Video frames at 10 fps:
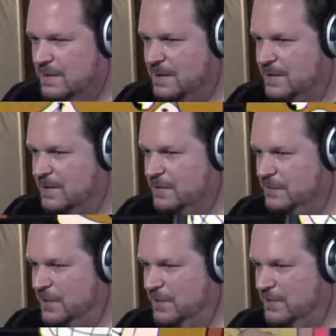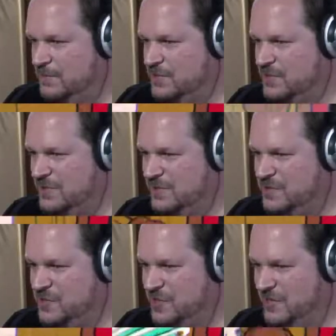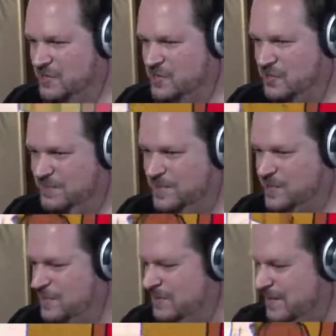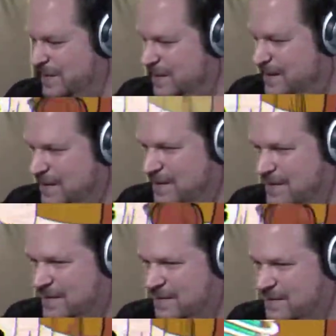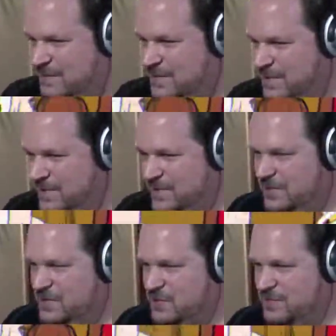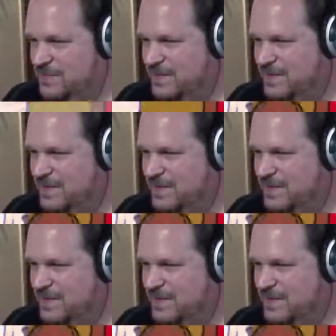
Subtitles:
Oh, the sound's still messed up. Bring it down some.